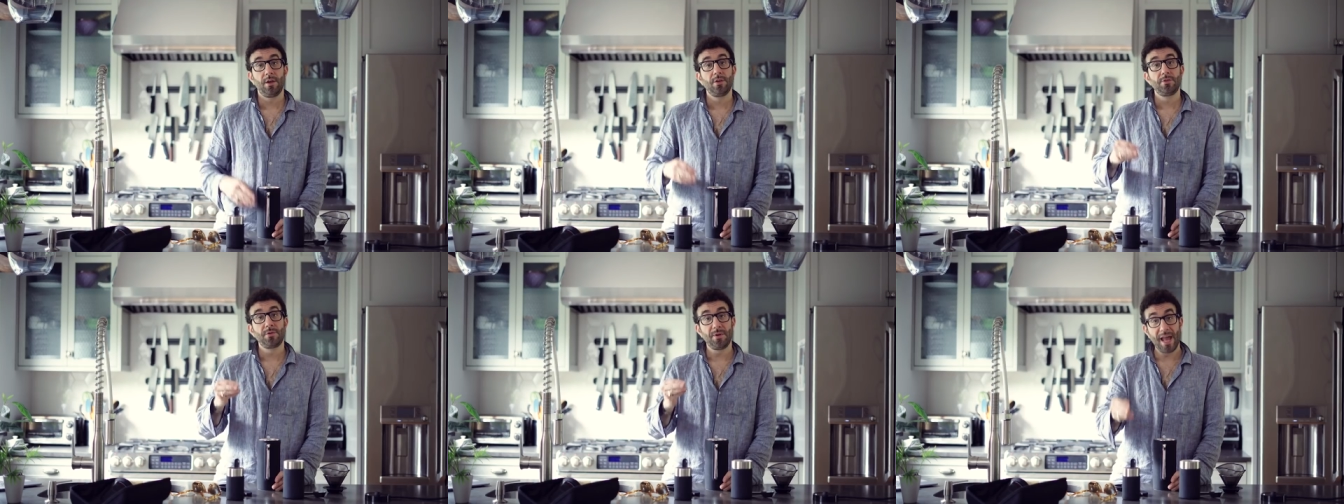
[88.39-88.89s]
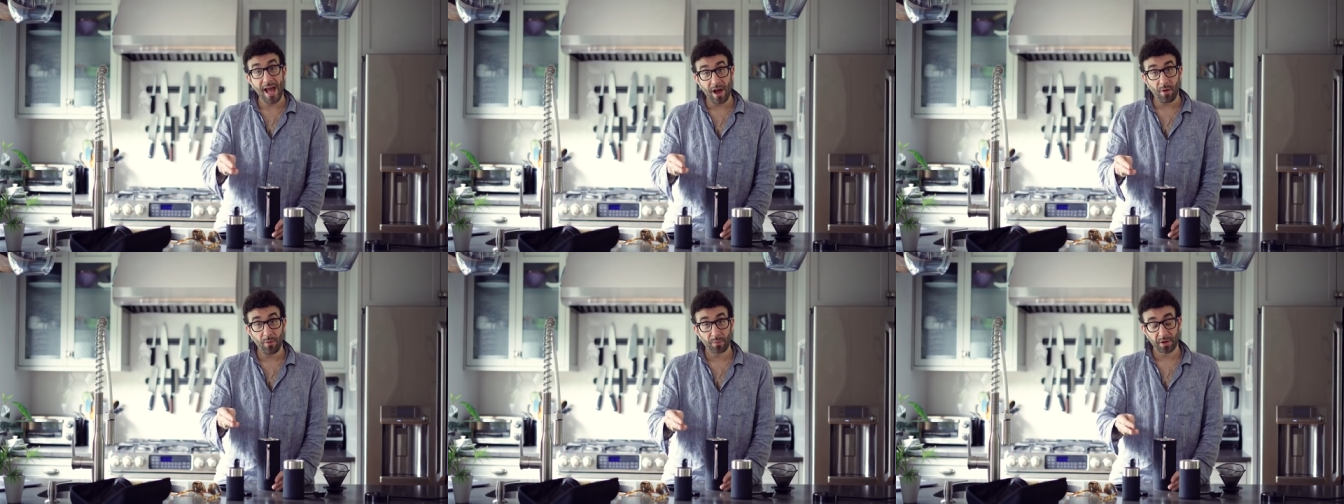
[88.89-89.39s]
So
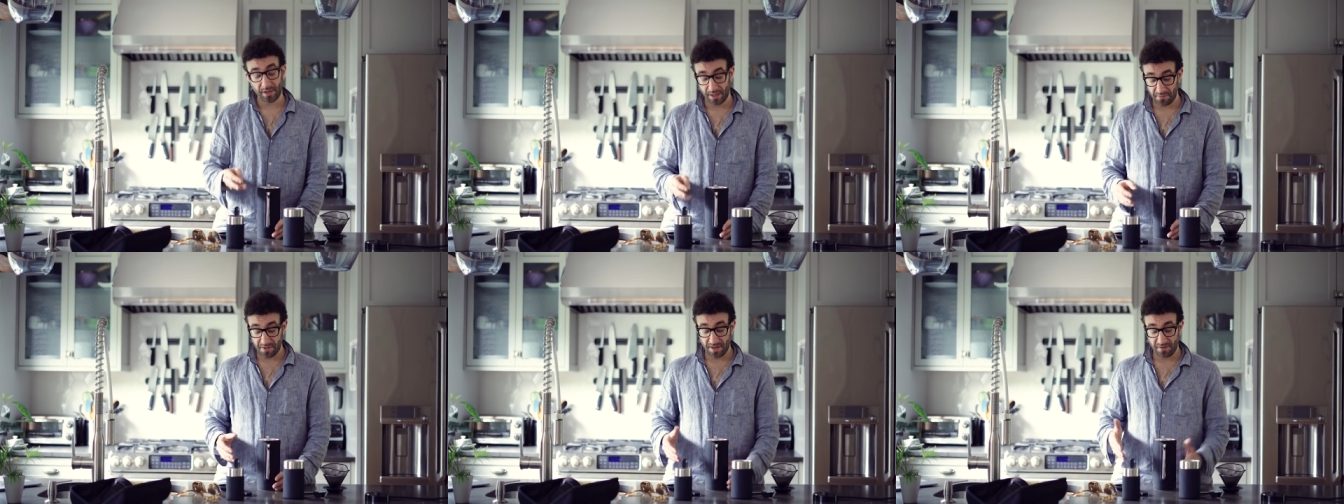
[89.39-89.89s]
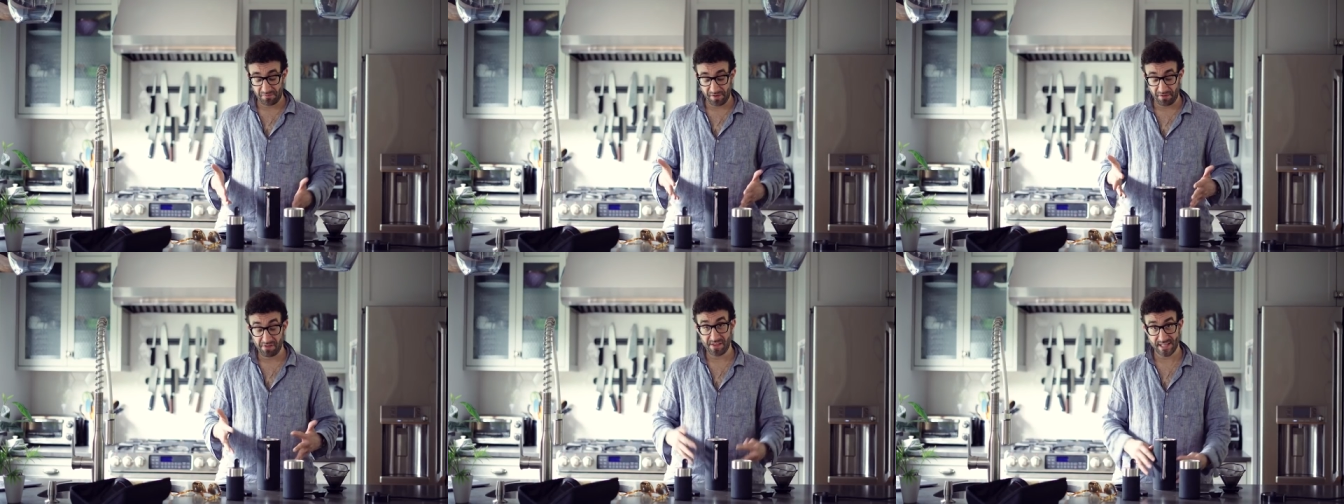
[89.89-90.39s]
now we're gonna get ready to
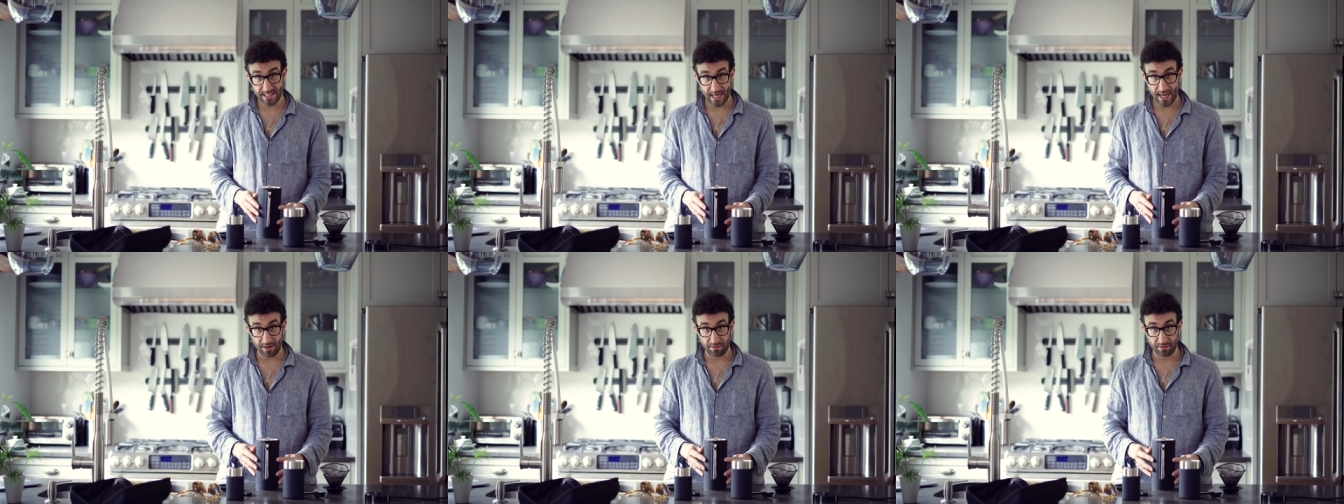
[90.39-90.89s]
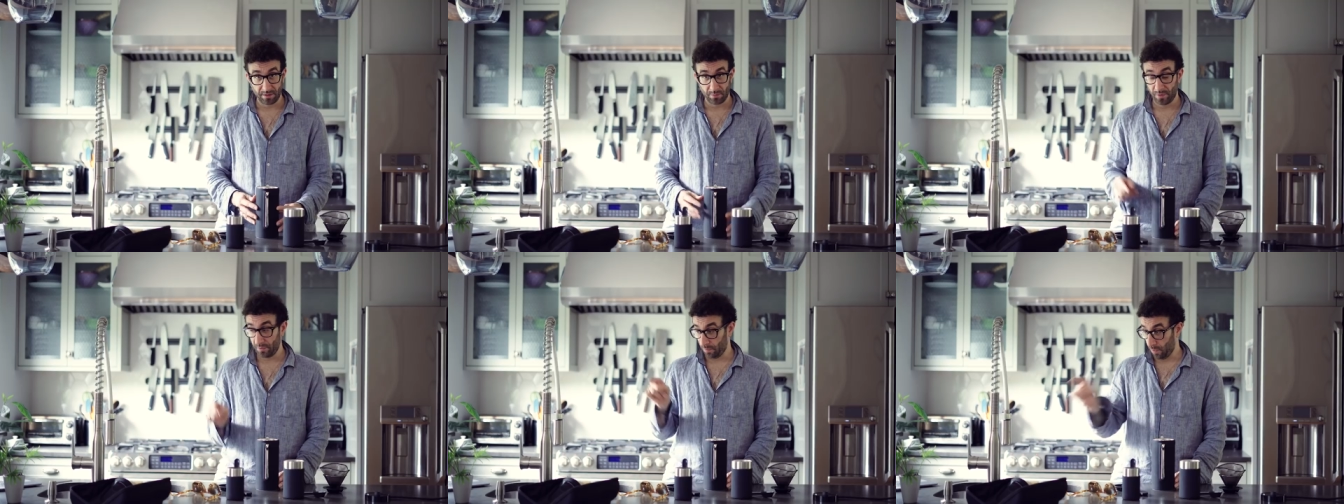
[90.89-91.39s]
fill this kettle
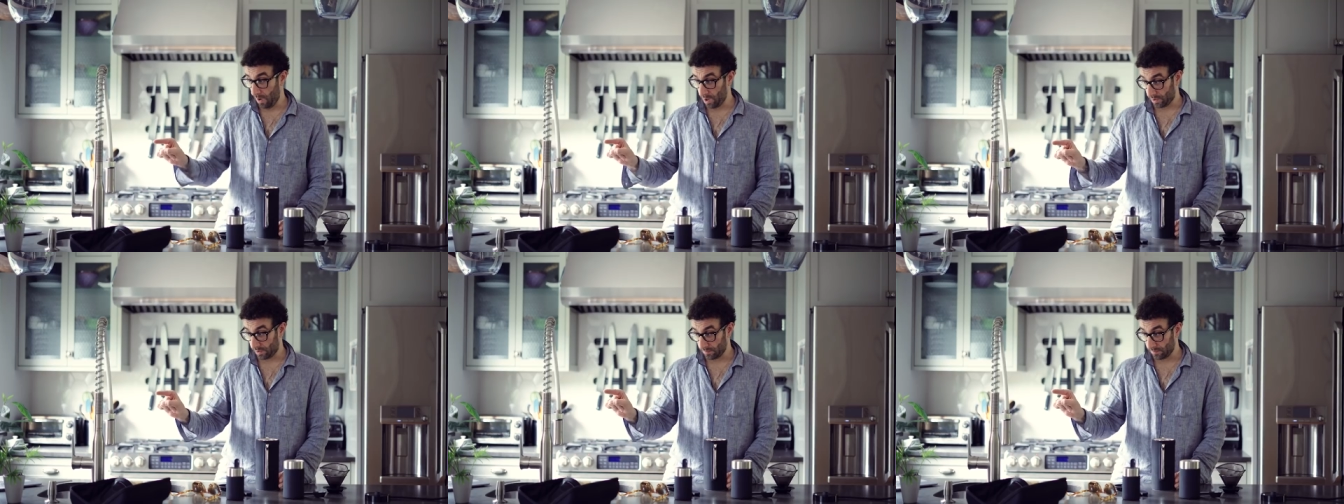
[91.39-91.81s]
with water,